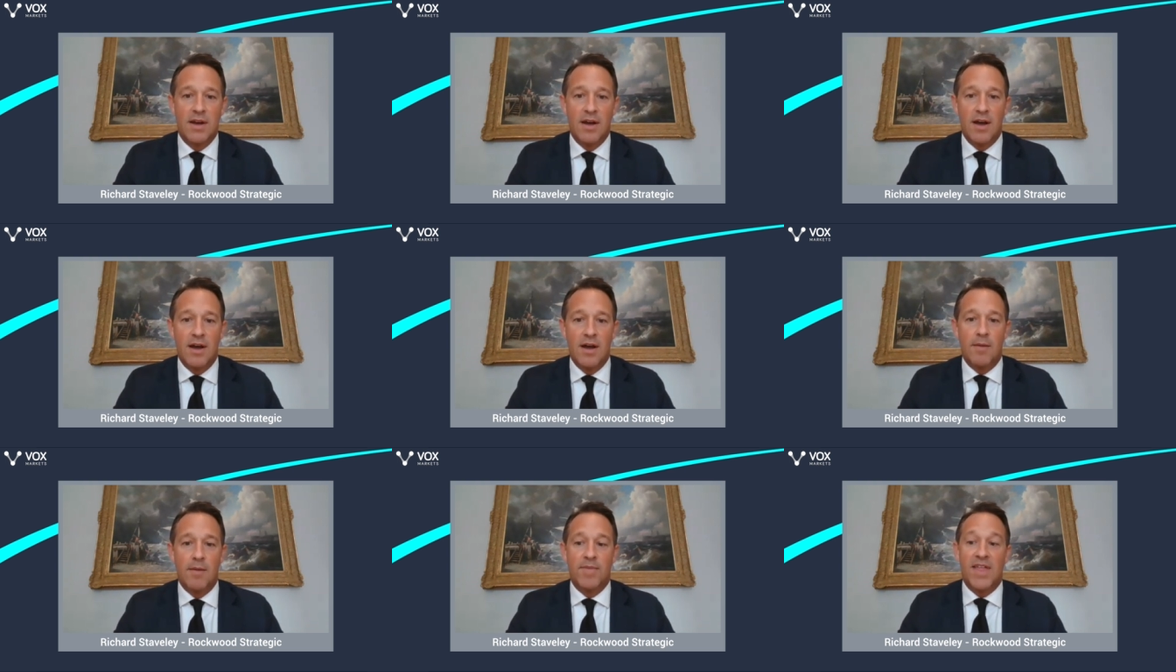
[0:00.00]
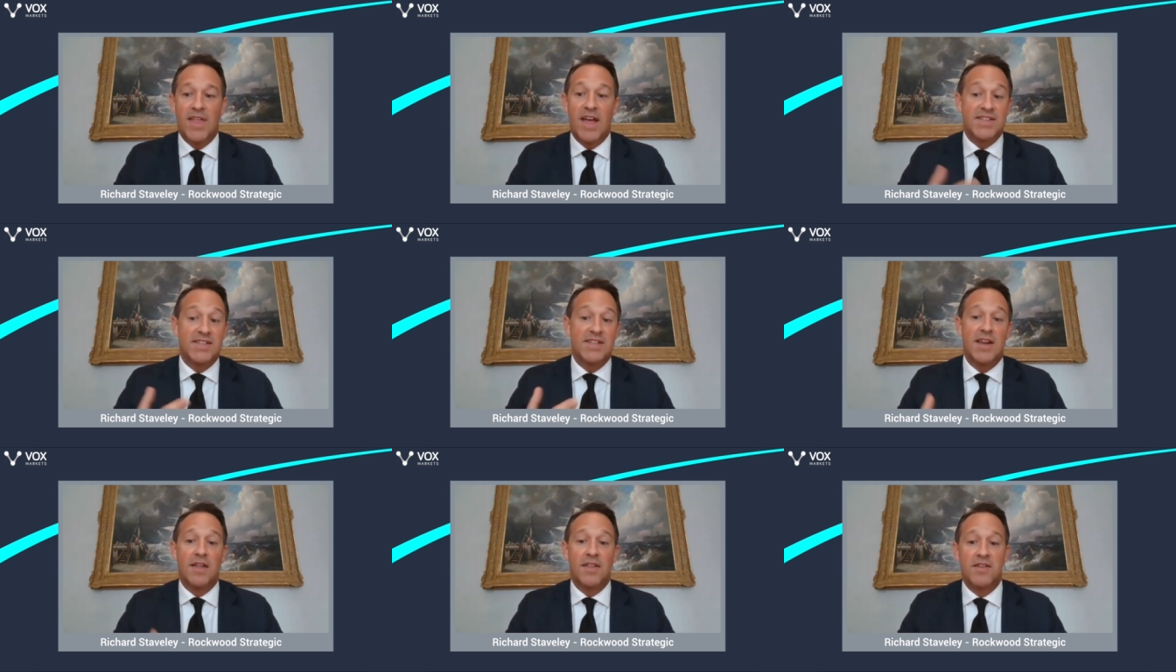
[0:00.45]
But
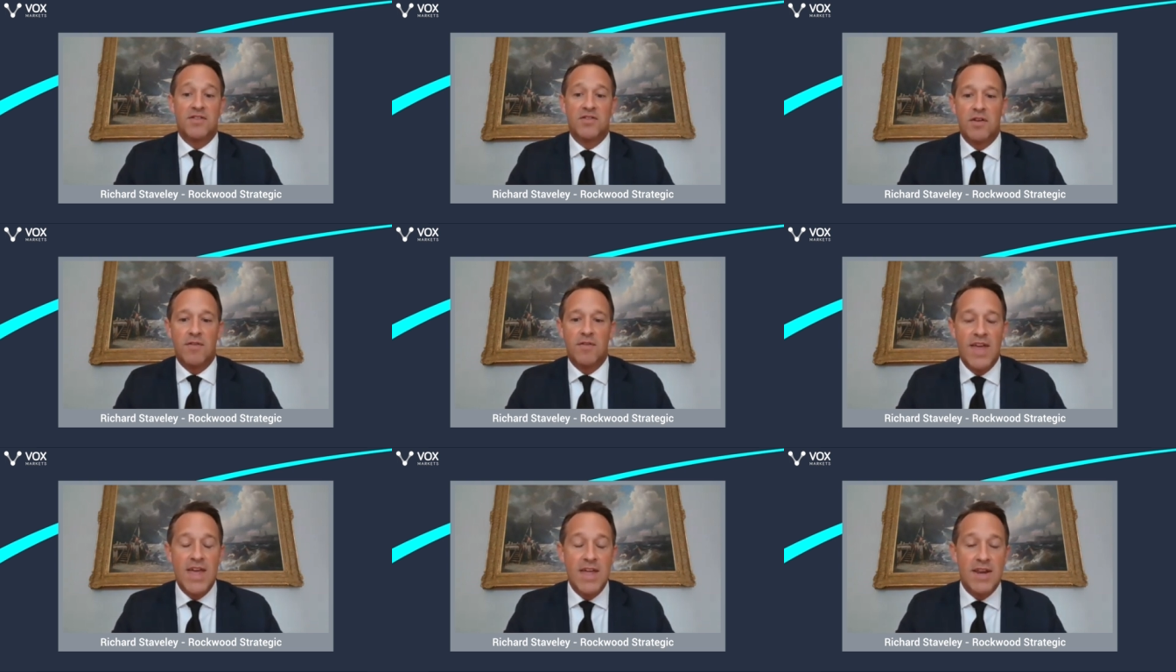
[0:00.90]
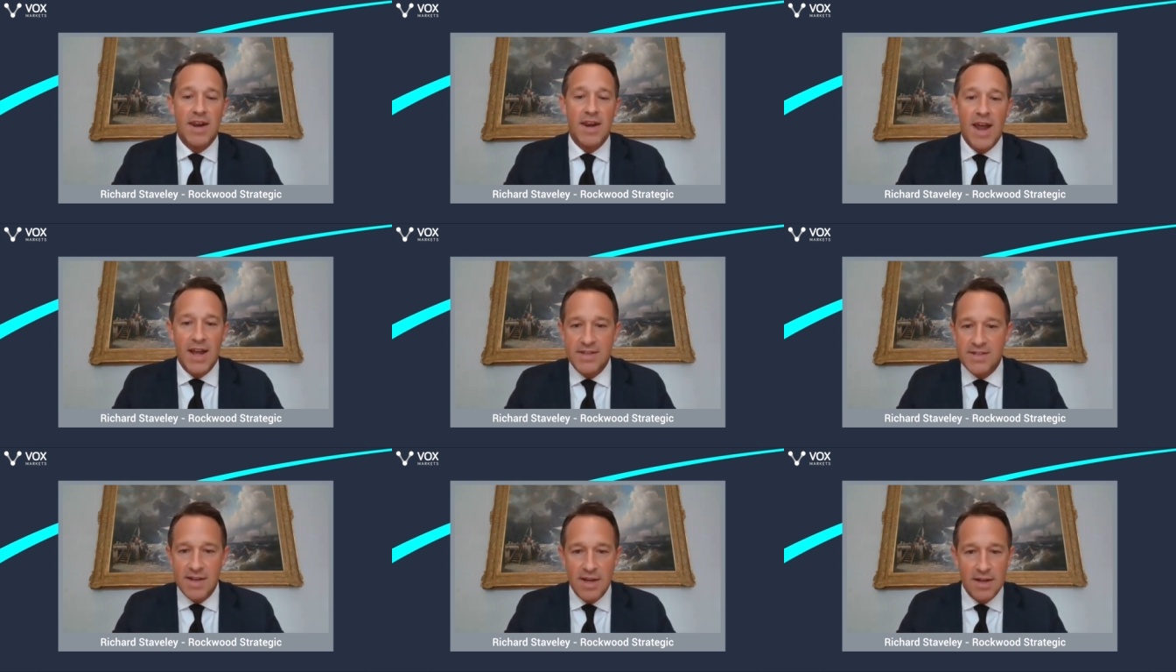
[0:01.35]
that's another sort of hidden
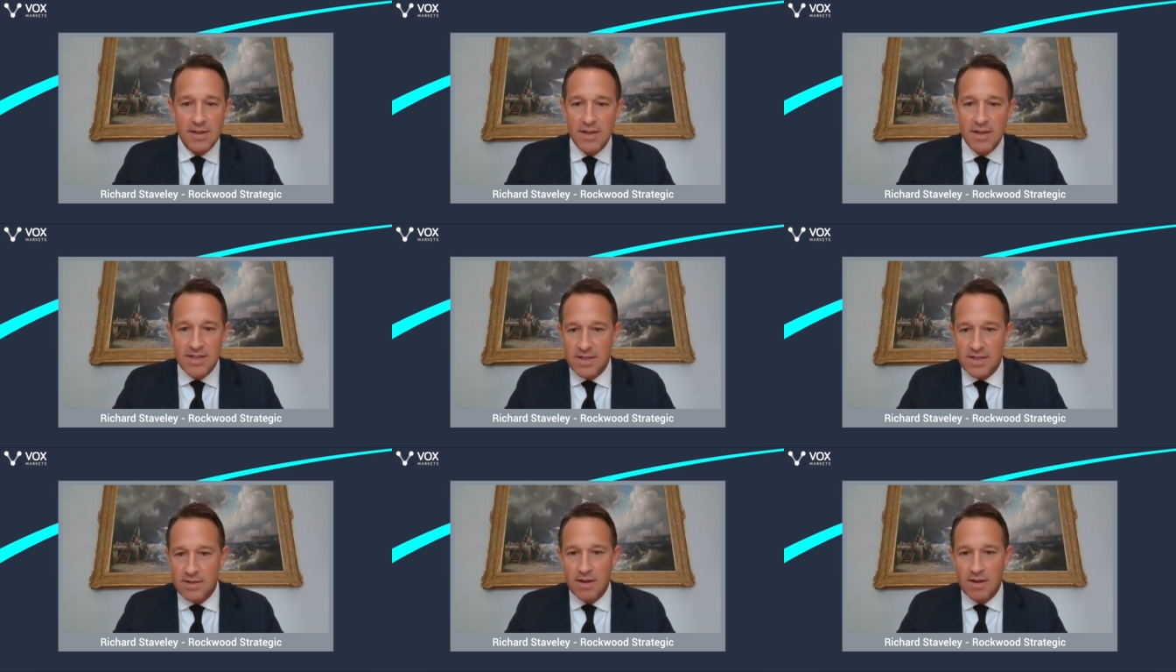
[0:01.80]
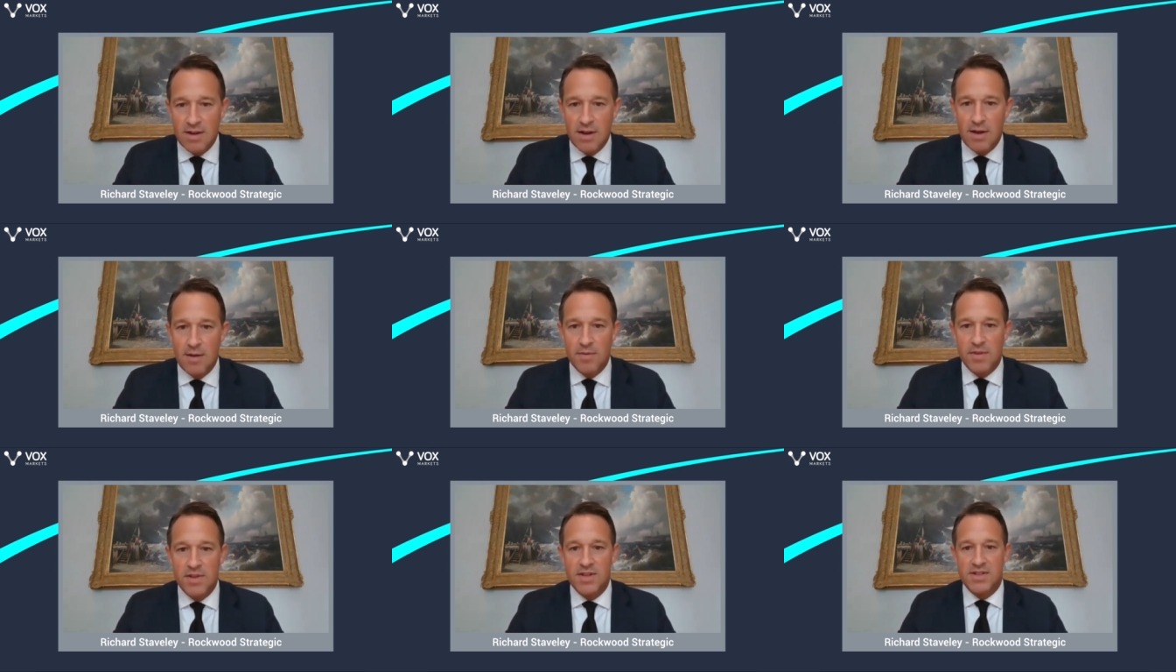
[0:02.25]
asset
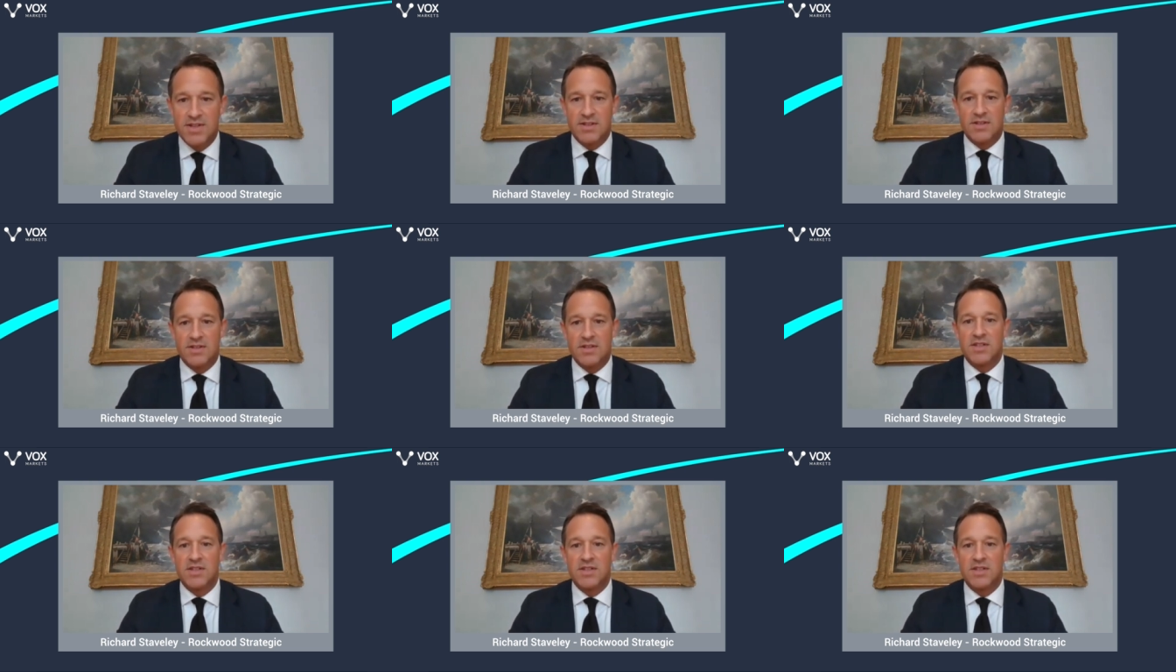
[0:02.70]
that